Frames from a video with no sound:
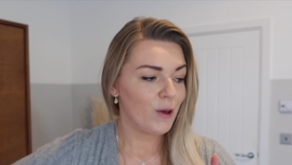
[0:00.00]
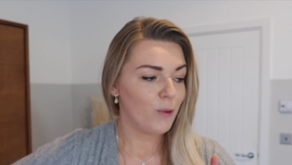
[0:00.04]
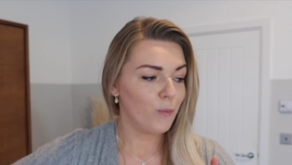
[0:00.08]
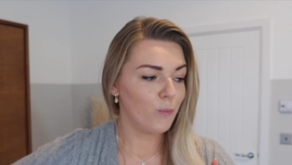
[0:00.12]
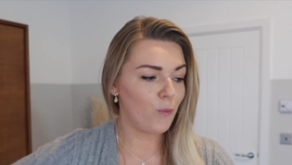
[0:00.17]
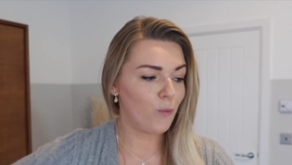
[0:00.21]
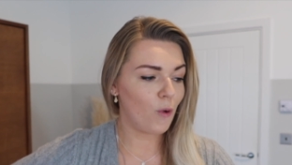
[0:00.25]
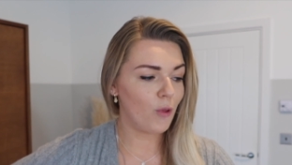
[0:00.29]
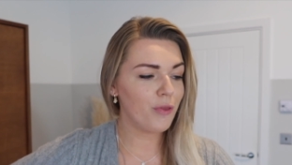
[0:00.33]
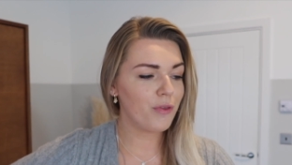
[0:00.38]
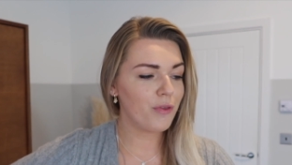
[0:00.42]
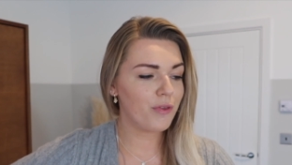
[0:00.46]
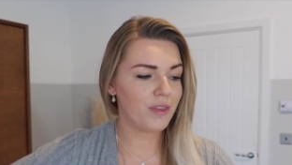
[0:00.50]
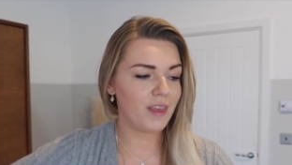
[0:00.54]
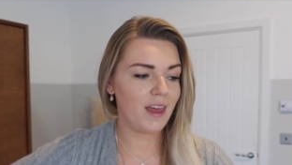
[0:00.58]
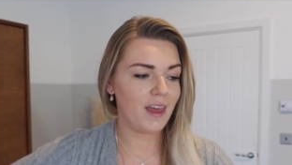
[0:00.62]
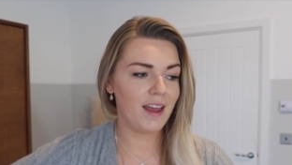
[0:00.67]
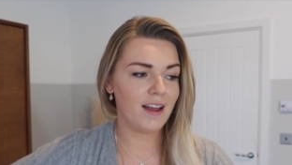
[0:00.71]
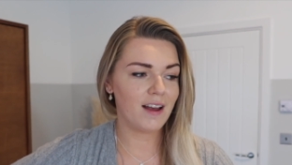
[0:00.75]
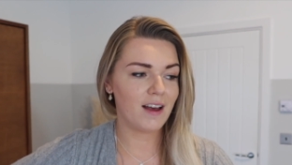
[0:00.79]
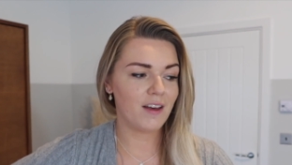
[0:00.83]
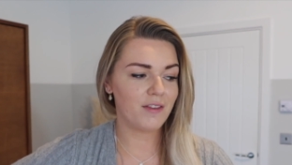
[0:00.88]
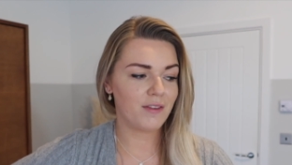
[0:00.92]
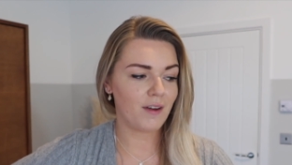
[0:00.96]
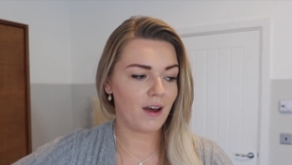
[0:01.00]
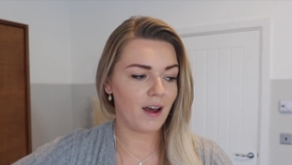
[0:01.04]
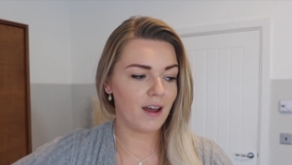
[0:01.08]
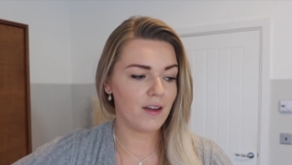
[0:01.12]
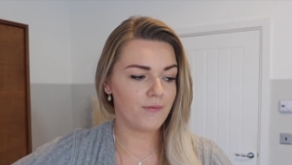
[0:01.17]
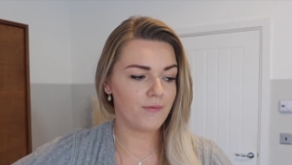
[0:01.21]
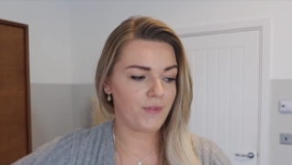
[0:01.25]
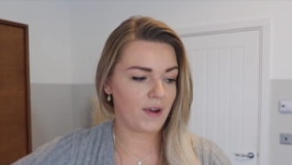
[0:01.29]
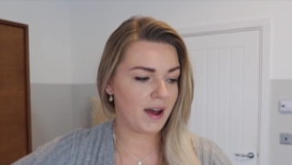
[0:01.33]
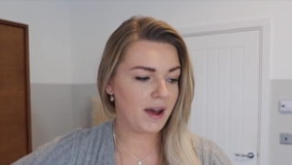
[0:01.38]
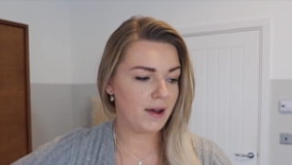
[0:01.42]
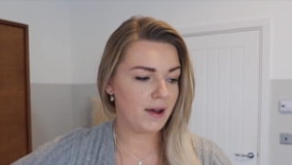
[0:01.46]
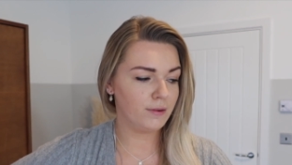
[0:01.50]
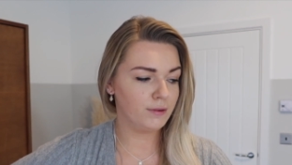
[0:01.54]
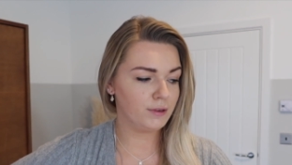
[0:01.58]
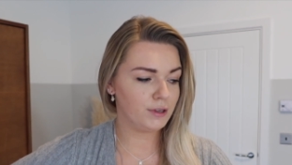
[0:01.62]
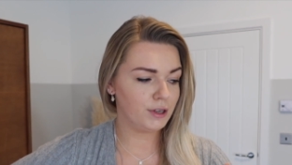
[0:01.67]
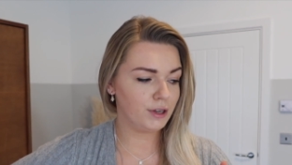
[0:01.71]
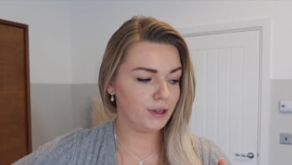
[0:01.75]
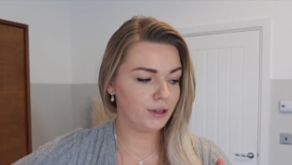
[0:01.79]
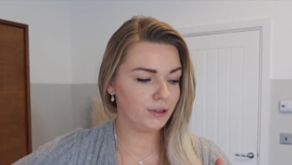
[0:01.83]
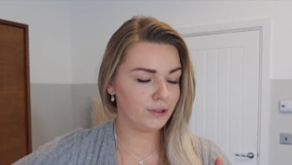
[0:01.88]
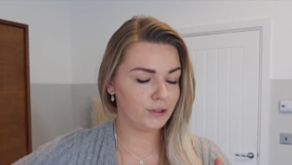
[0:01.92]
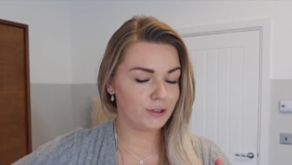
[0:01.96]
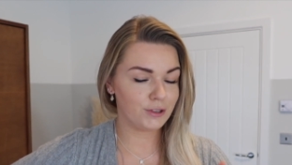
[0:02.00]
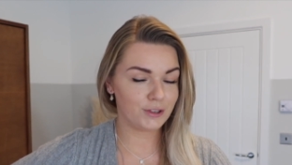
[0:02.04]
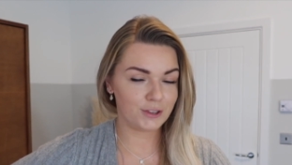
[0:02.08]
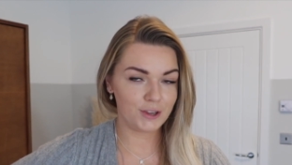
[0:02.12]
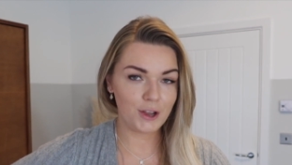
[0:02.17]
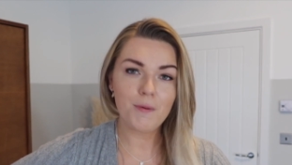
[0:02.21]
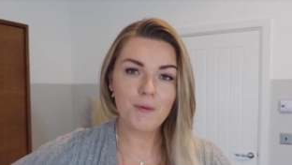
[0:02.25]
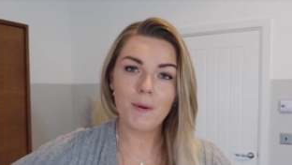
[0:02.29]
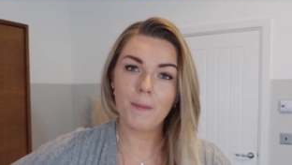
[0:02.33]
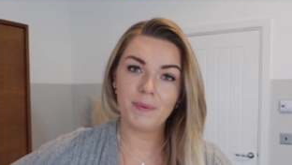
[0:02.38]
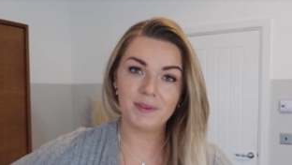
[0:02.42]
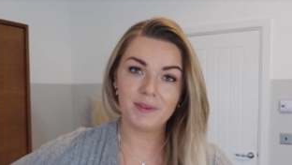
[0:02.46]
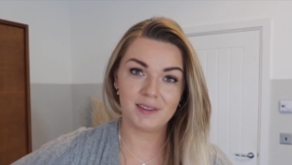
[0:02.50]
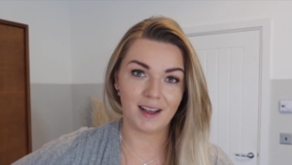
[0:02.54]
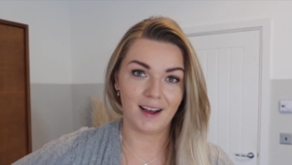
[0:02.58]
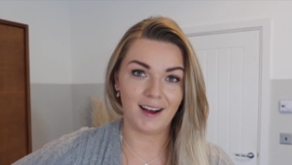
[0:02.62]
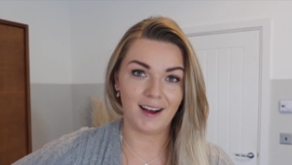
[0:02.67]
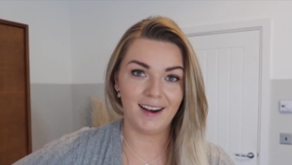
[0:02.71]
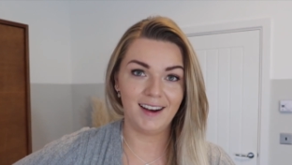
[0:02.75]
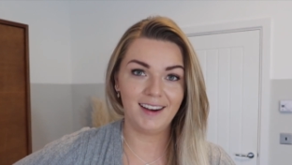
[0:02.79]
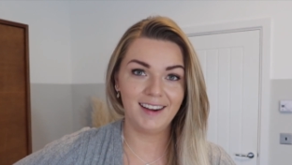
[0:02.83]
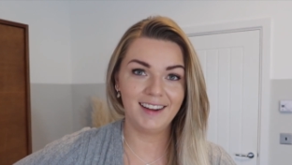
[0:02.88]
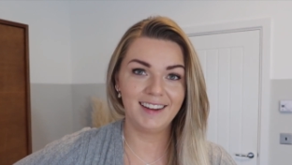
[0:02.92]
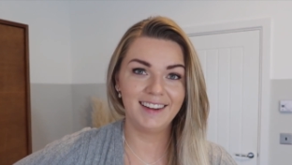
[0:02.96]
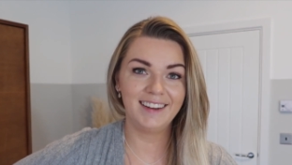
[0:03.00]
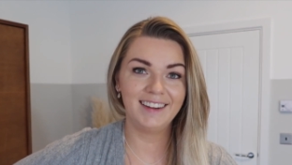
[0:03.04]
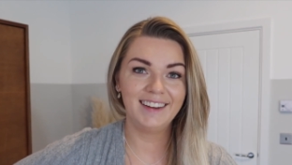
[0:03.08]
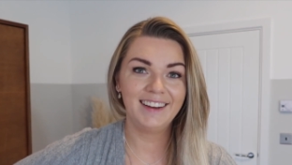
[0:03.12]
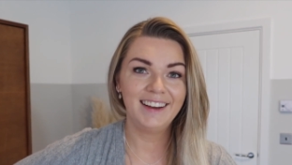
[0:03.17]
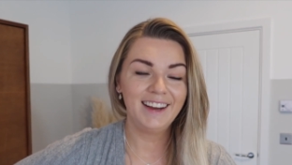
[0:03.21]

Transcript: One thing that I found super bizarre